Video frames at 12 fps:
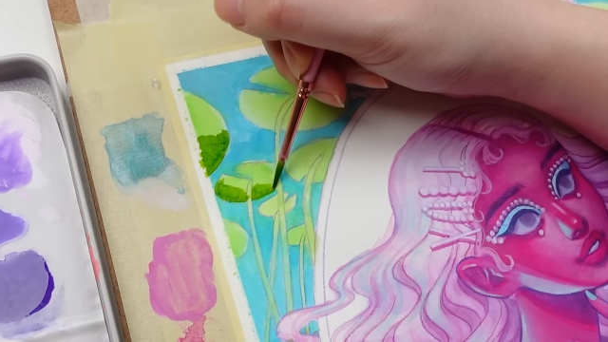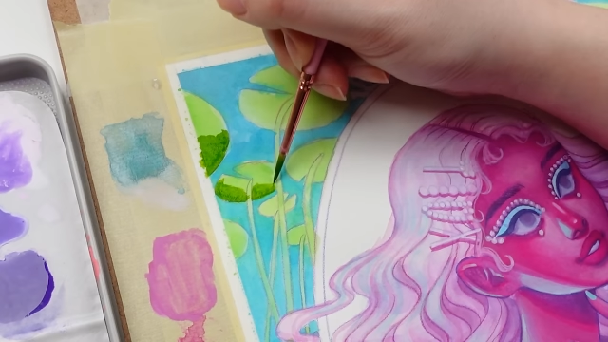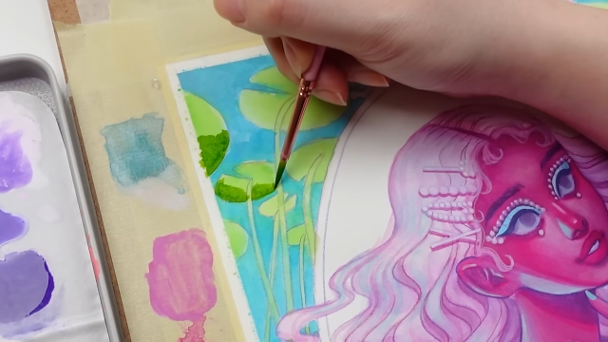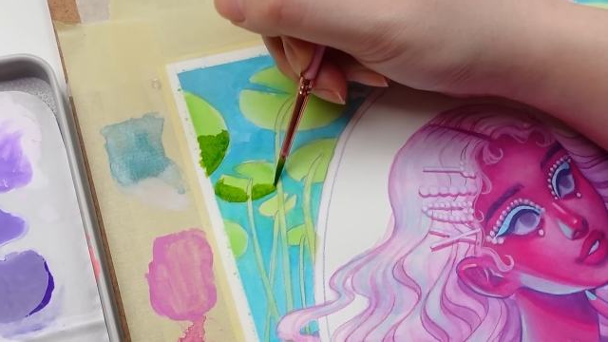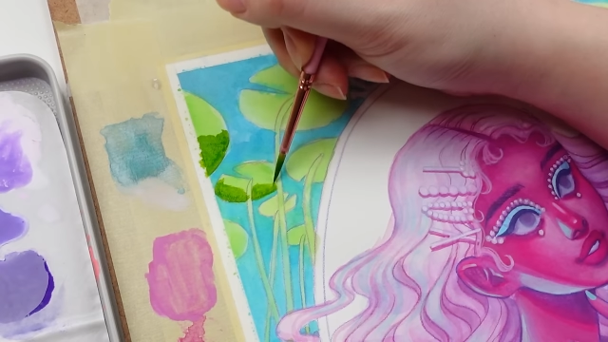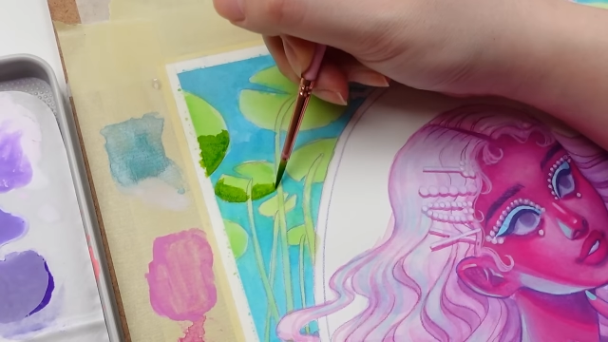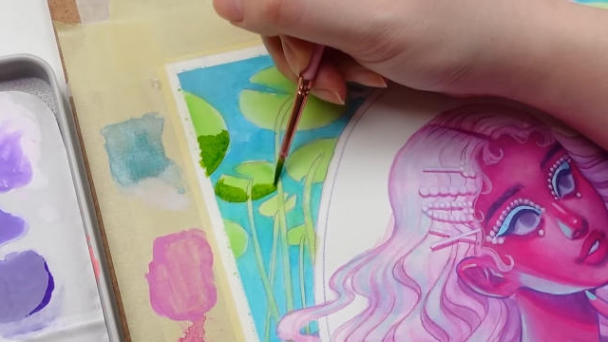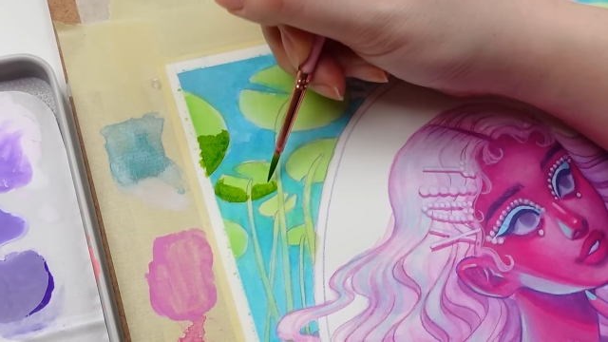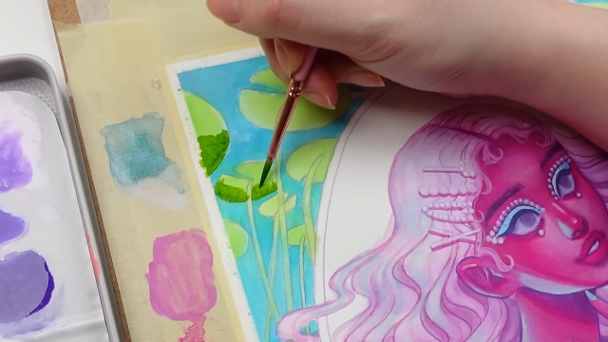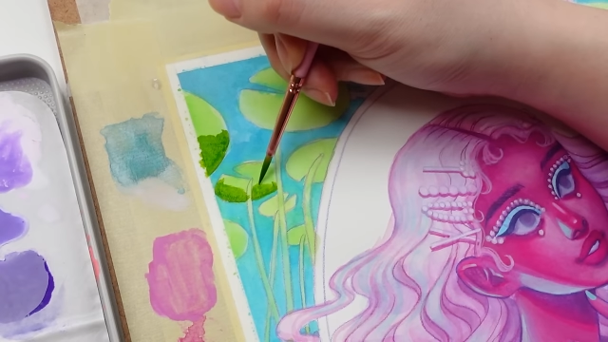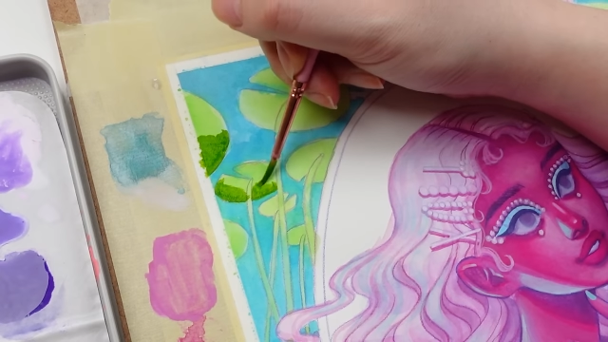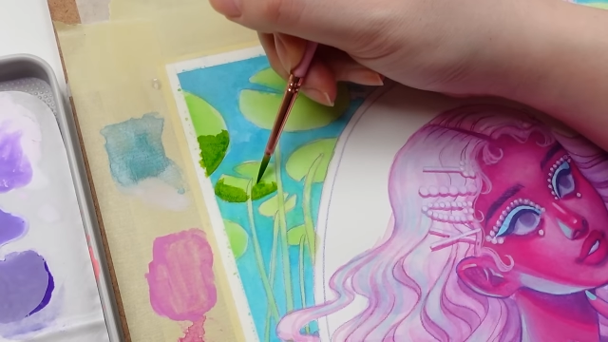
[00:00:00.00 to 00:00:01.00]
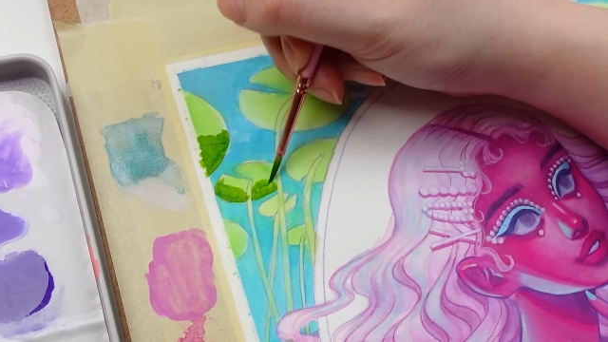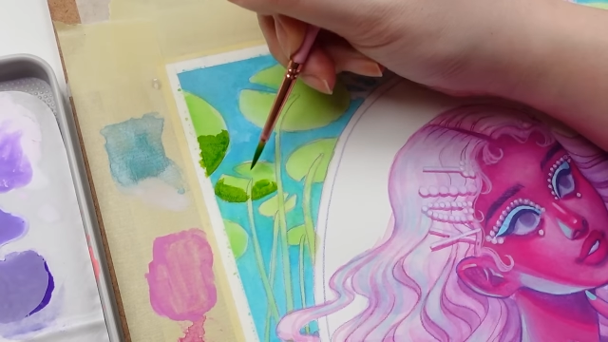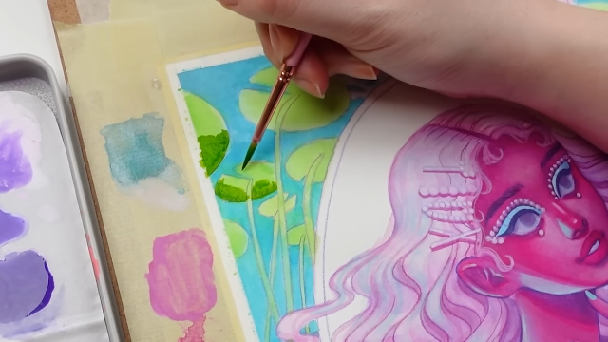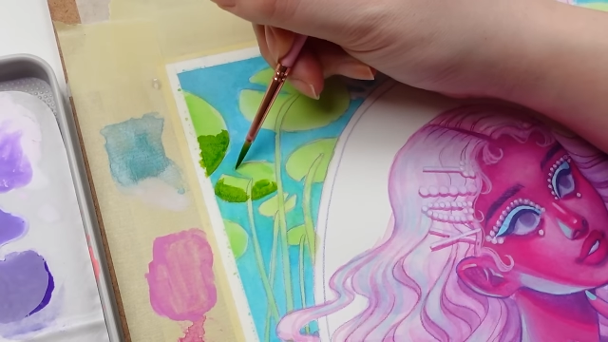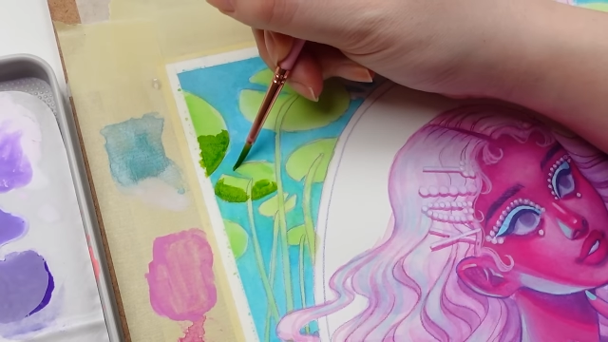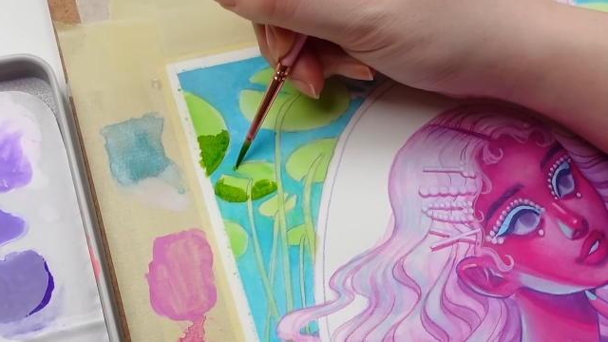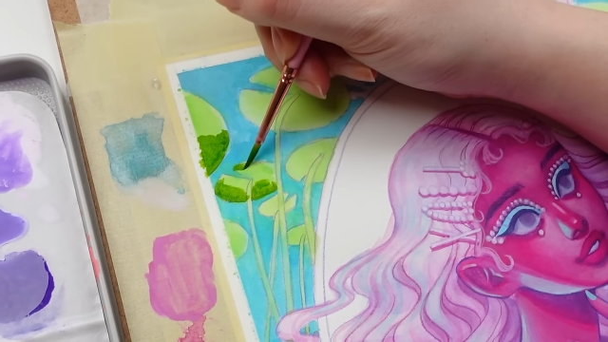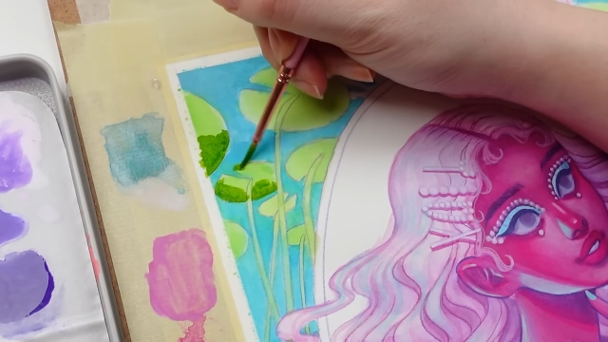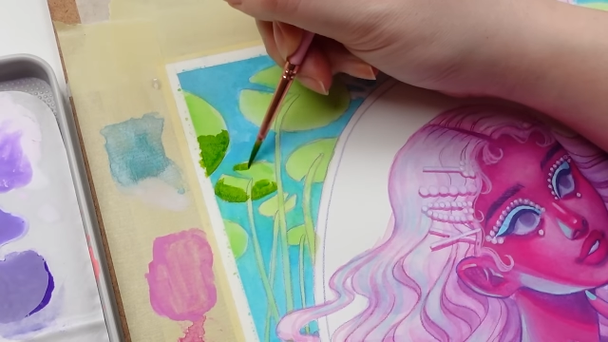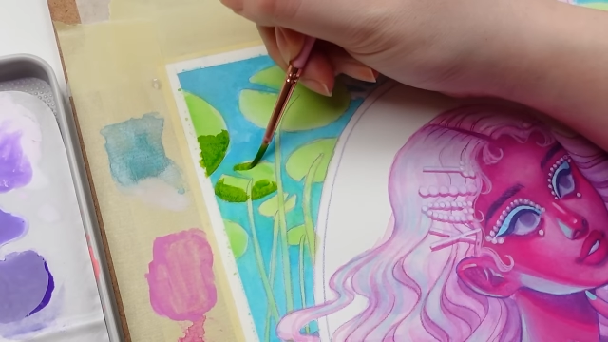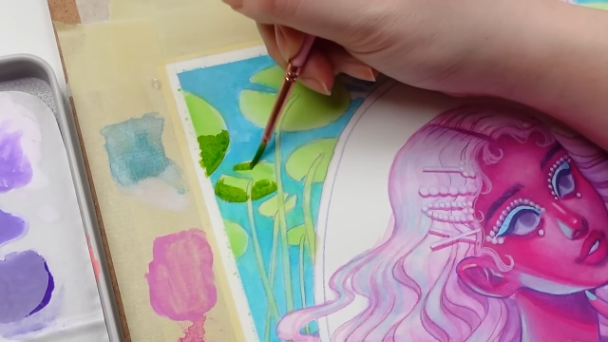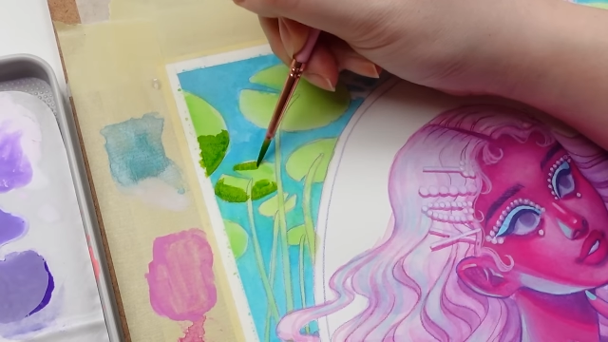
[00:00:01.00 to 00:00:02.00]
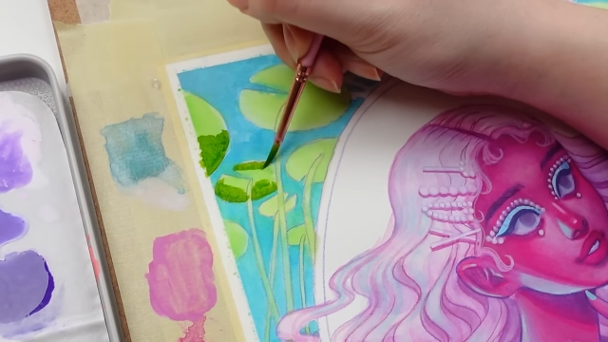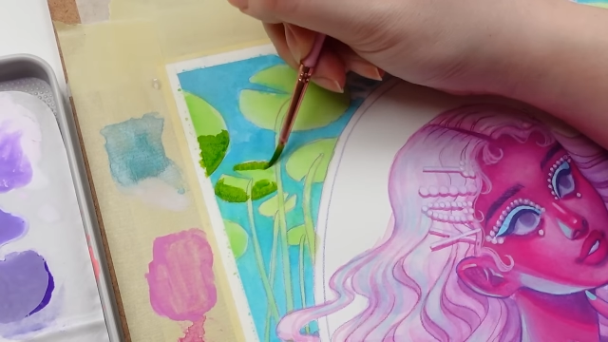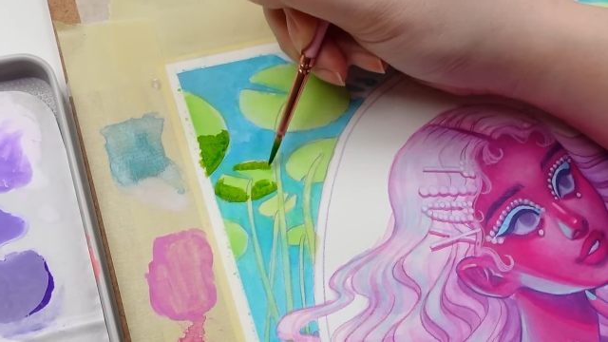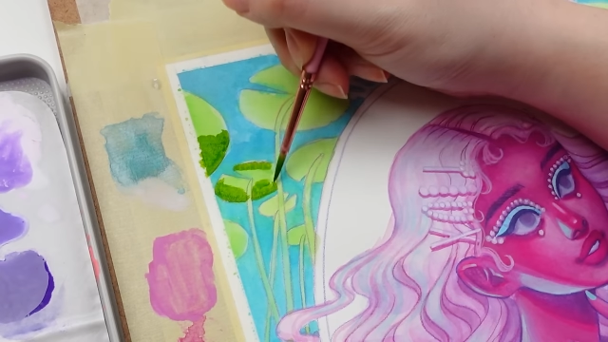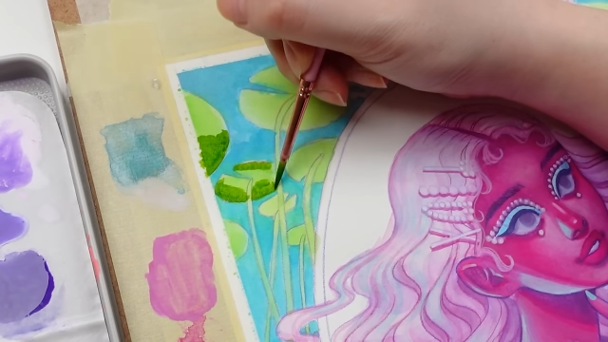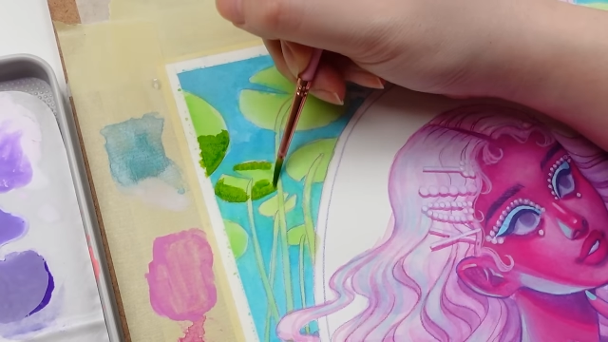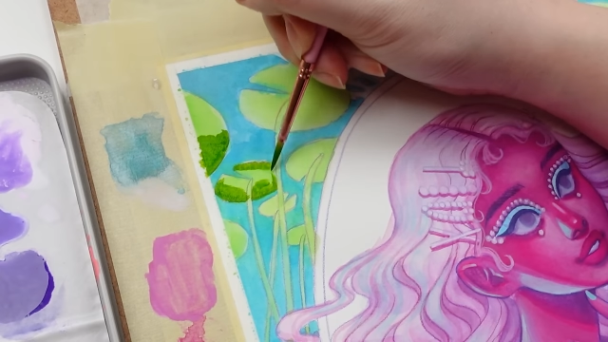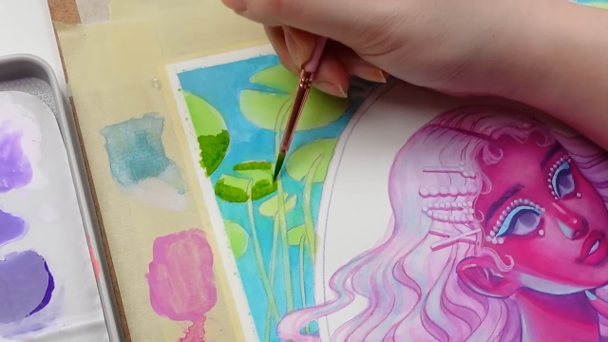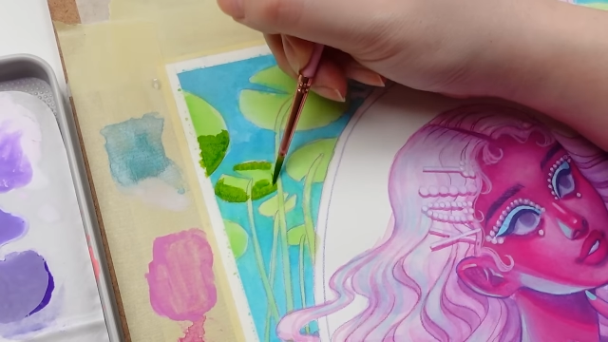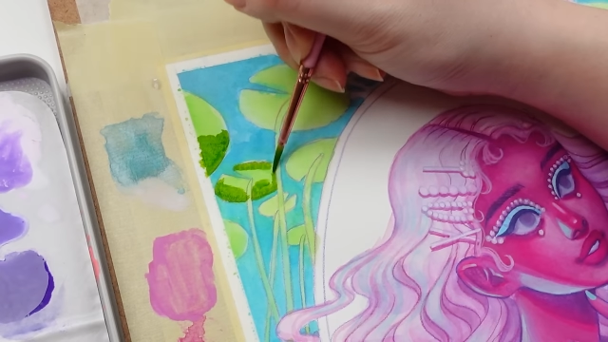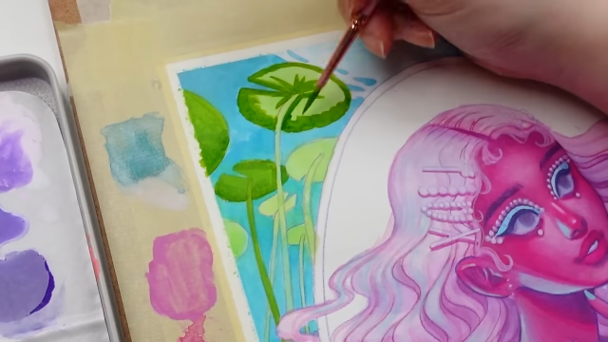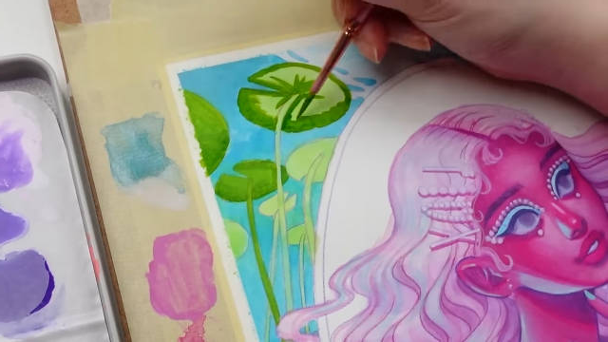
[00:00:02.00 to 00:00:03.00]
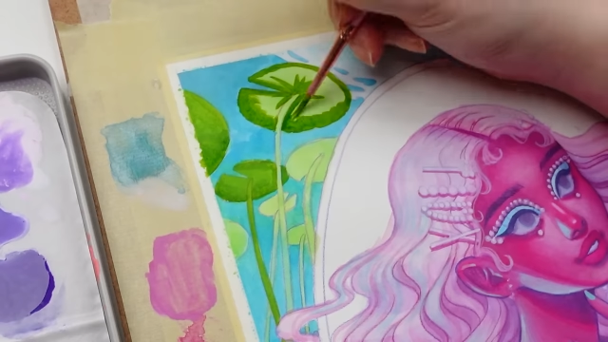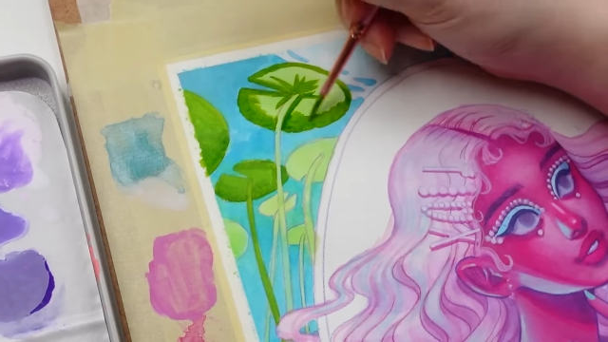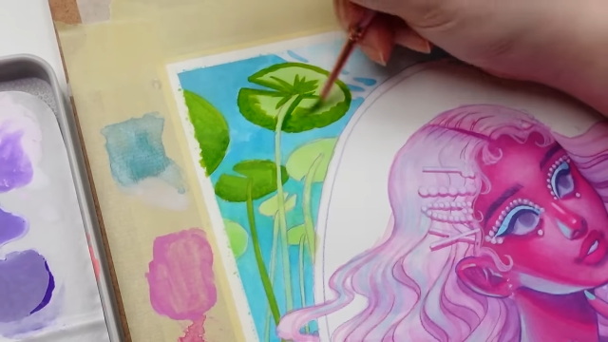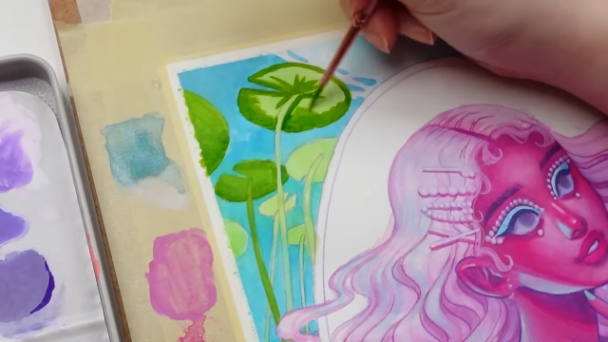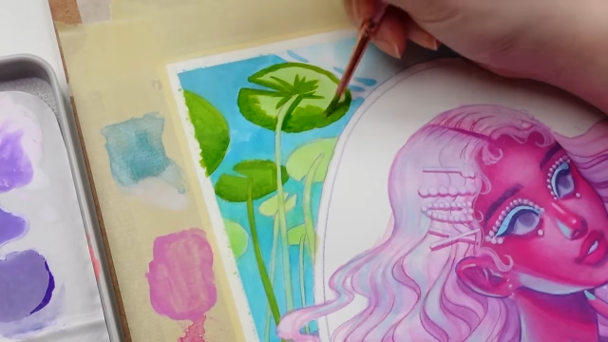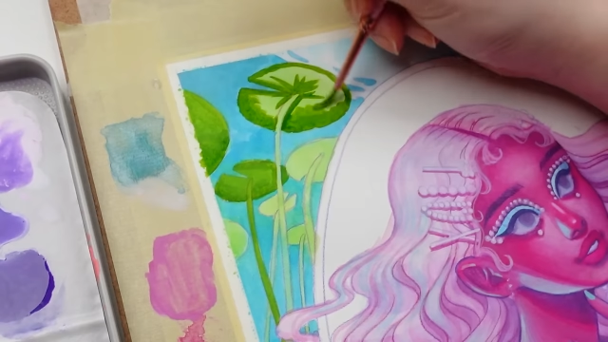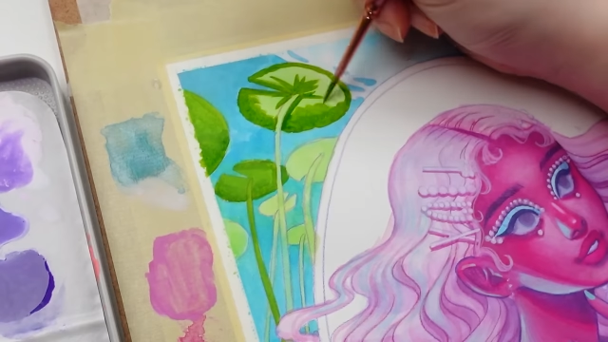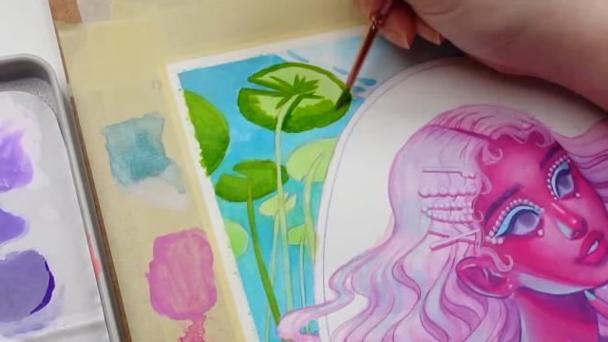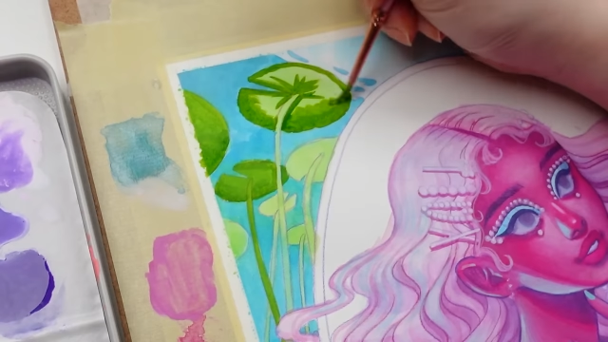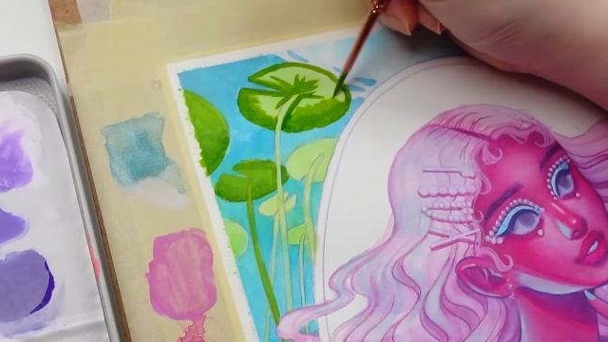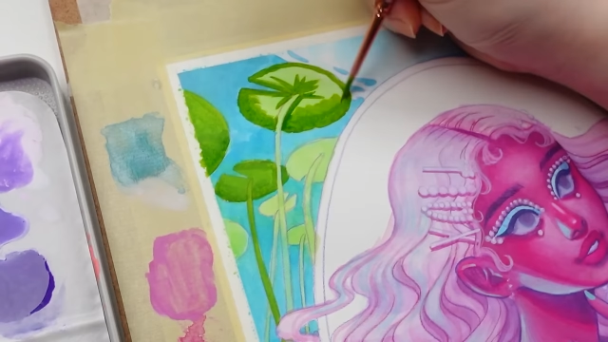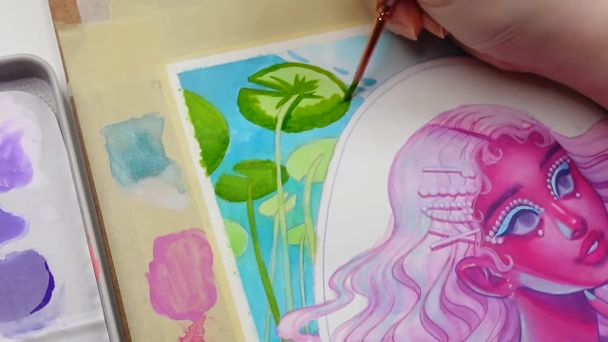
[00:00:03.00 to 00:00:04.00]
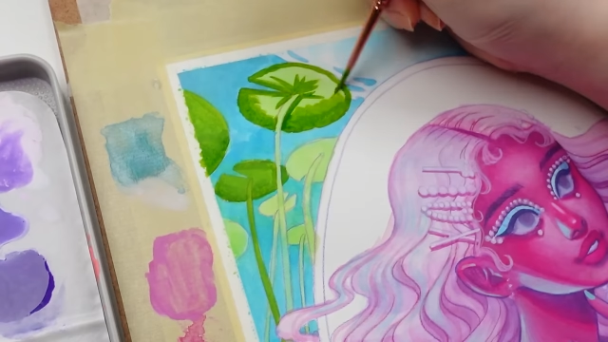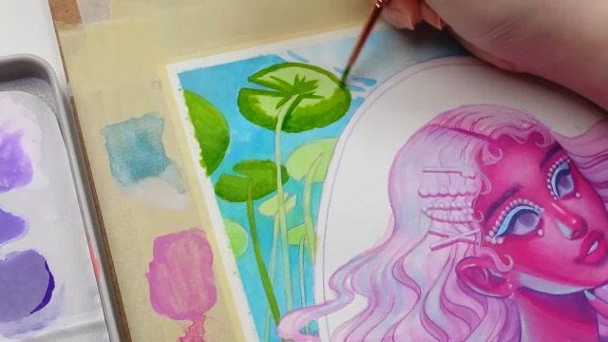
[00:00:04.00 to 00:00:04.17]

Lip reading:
No face is visible, so there are no lips to read.